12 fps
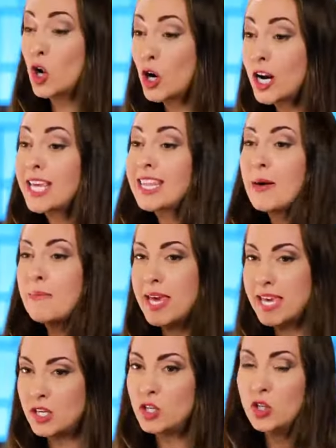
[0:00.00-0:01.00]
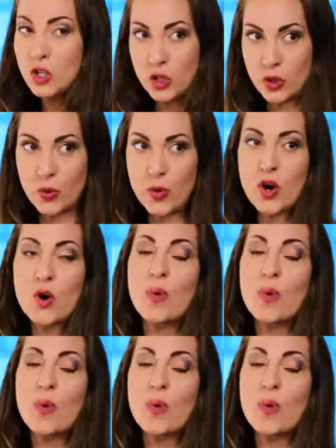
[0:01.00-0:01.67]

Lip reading: turning them into